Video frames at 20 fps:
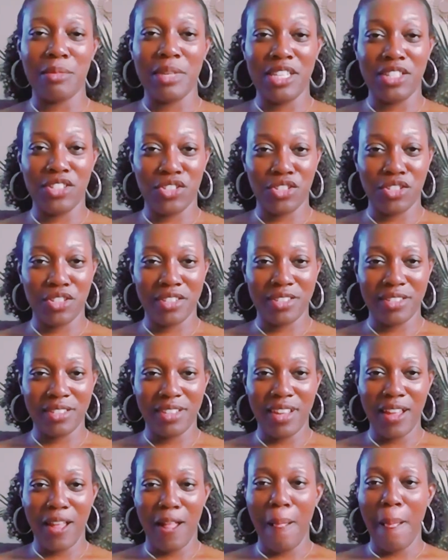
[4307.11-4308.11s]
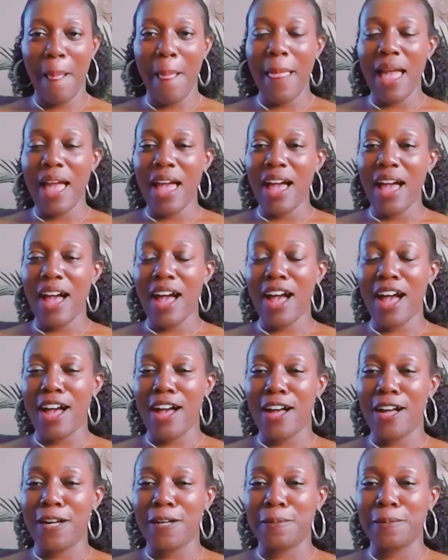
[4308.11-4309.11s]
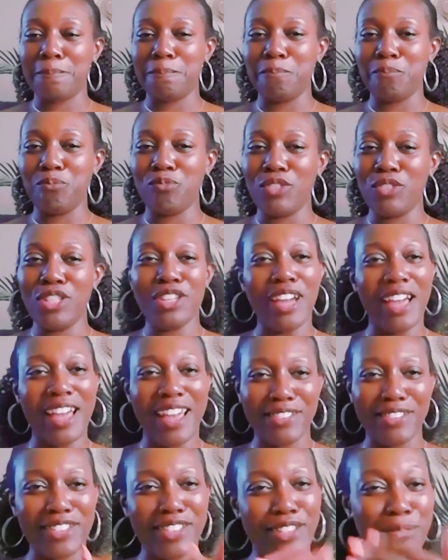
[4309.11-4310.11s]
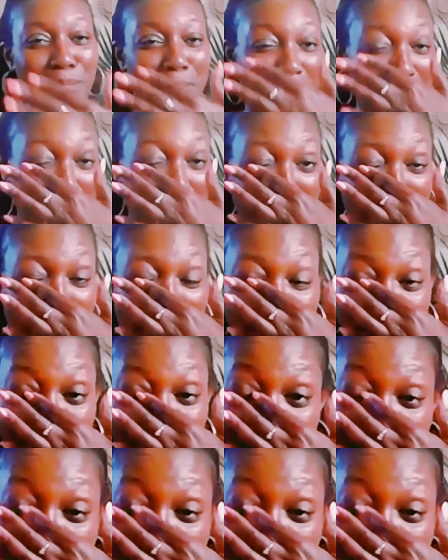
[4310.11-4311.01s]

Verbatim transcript: Eastern. Um, you know, I have to do my little count.